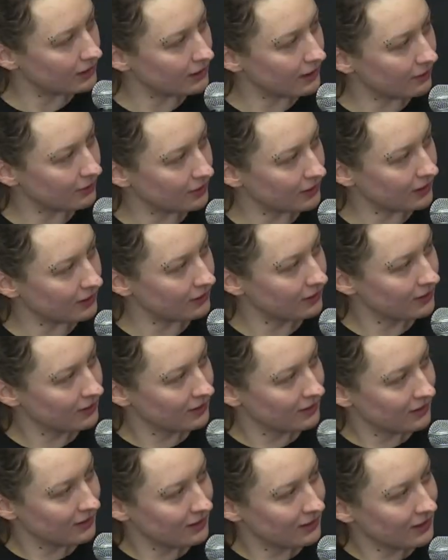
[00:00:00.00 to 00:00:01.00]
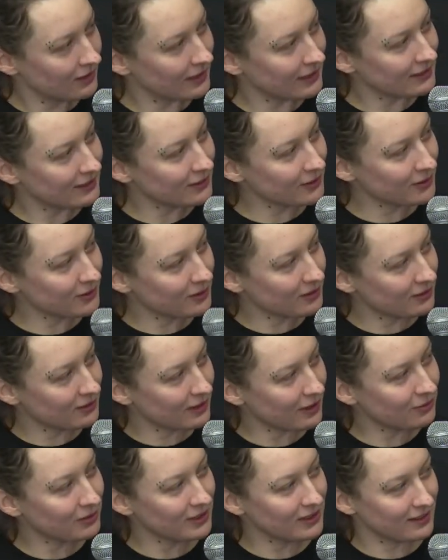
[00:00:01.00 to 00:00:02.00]
It definitely,
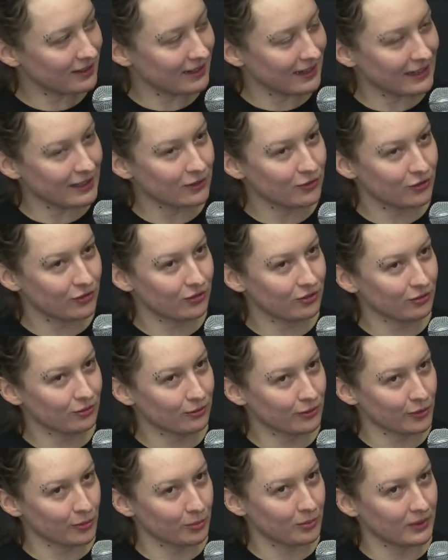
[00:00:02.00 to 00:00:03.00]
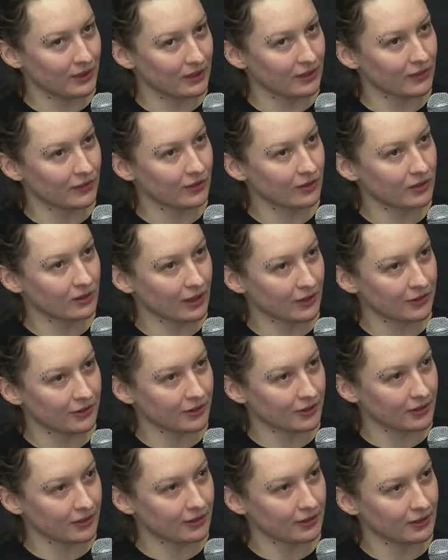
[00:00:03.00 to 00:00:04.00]
the age group is
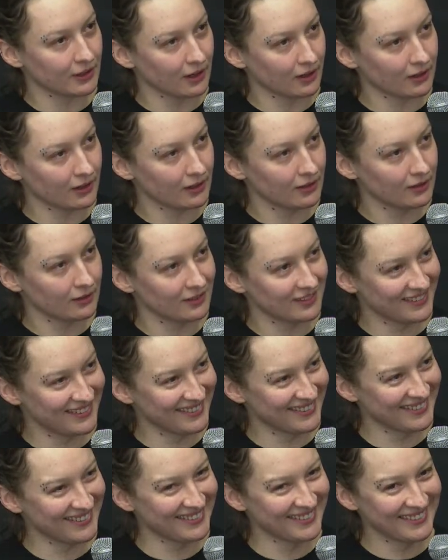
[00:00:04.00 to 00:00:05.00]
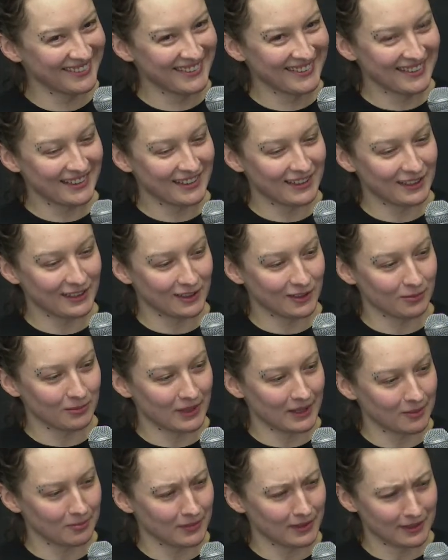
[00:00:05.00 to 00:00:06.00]
clustered younger.
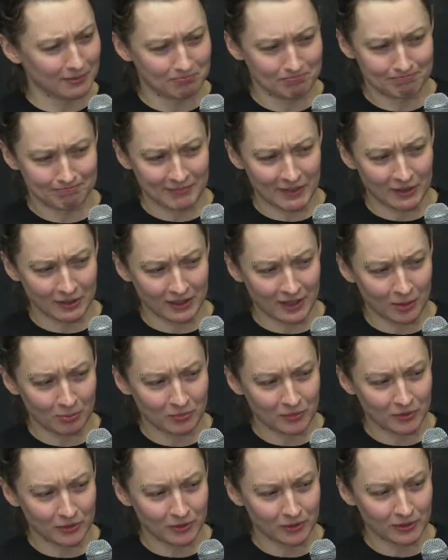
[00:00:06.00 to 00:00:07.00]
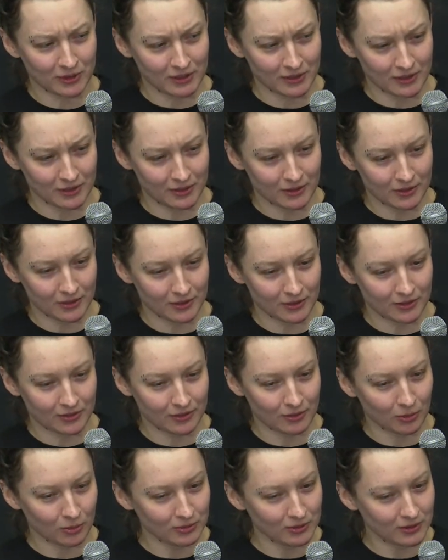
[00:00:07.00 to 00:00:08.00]
I'm a couple years
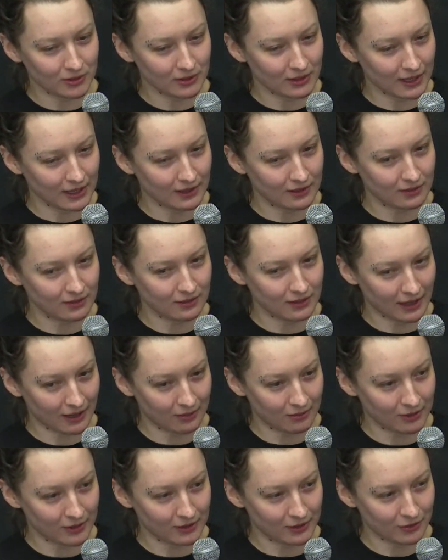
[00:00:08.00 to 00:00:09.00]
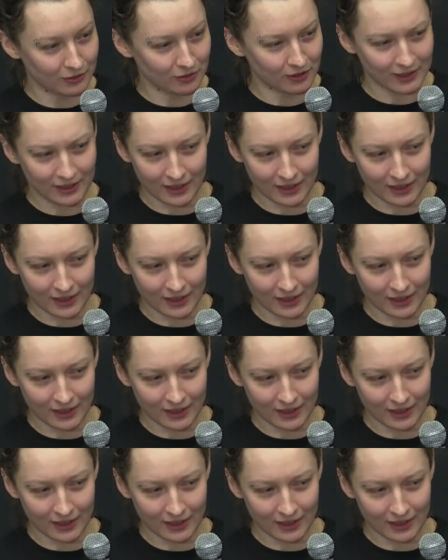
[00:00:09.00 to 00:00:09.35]
older than average, I